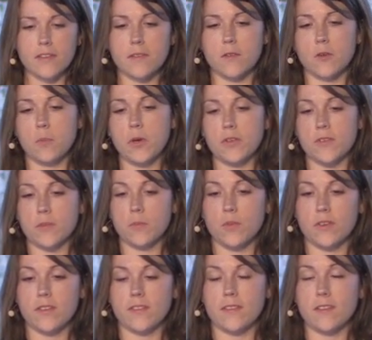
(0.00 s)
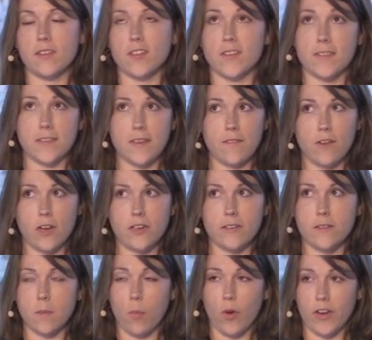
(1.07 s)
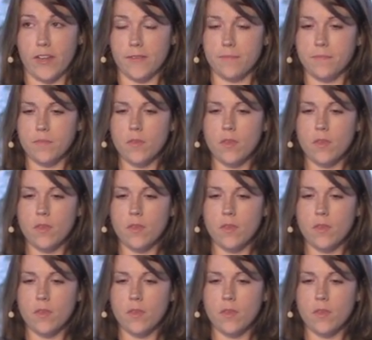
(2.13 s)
So the person was, needless to say, very disappointed.